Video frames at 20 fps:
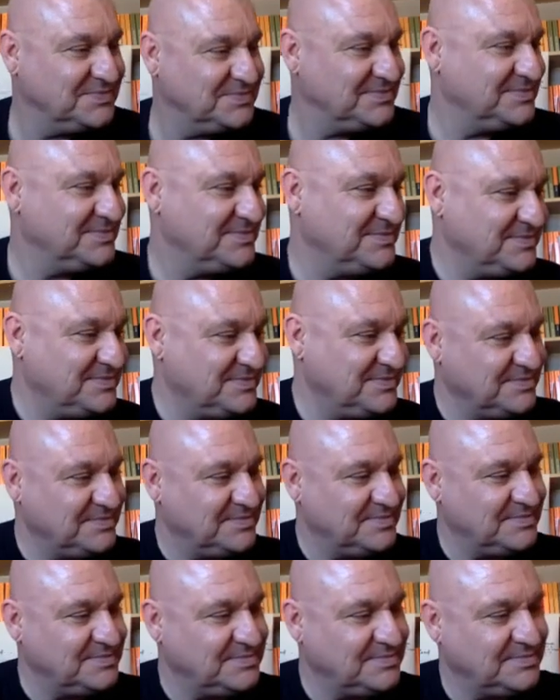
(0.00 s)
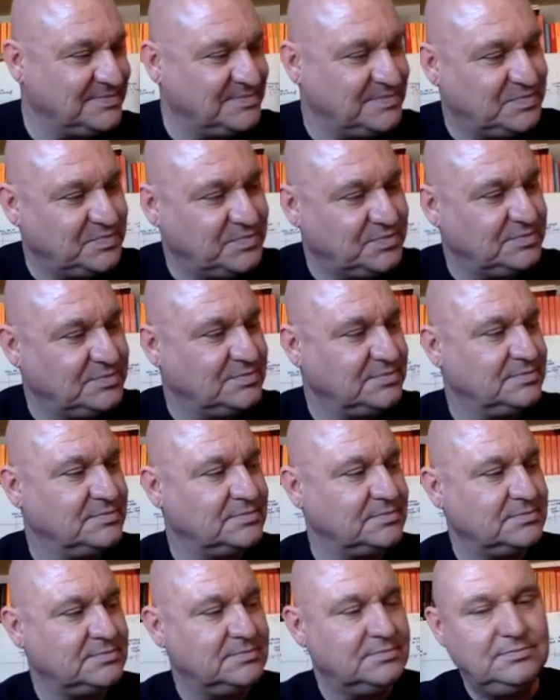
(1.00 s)

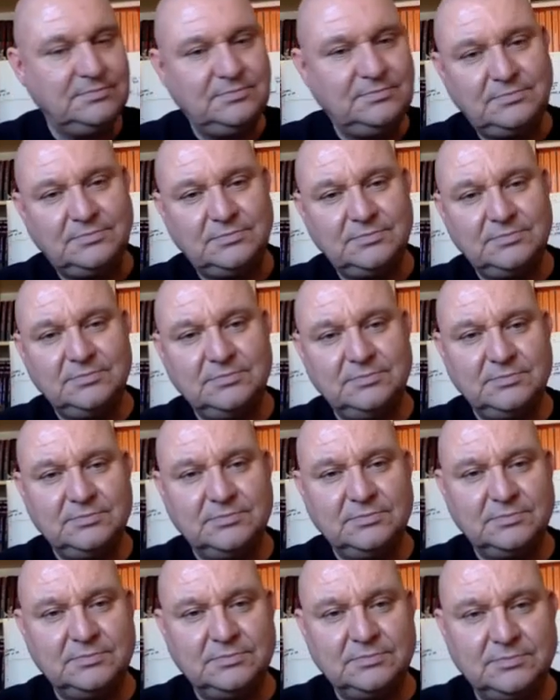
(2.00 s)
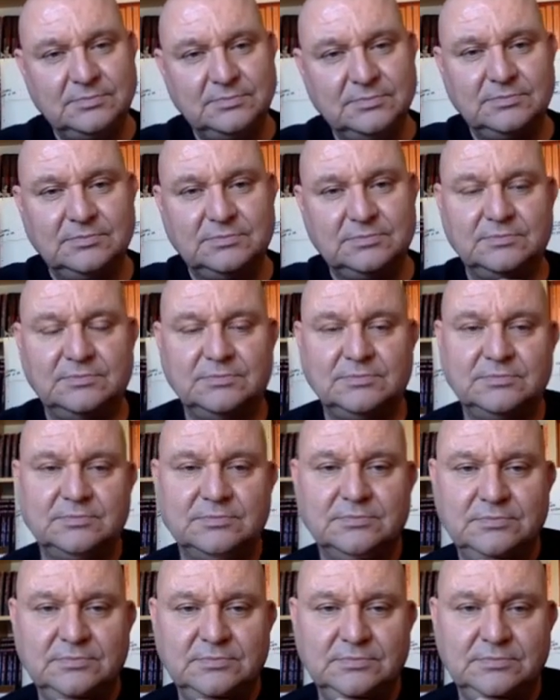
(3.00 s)

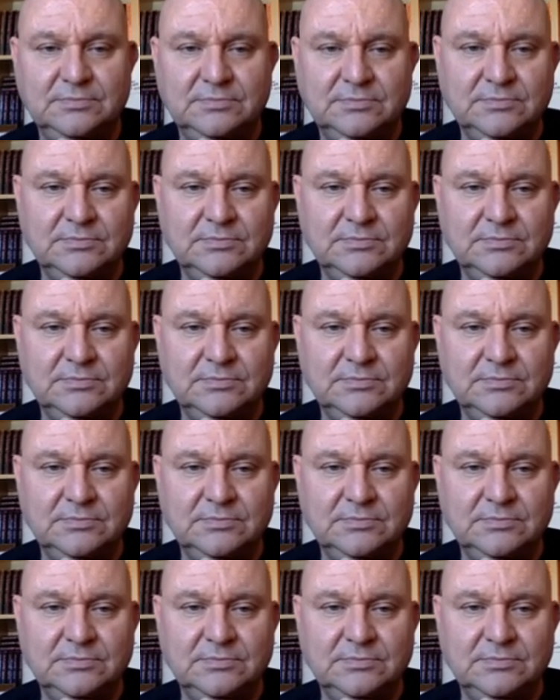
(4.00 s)
No words are spoken by the person on screen.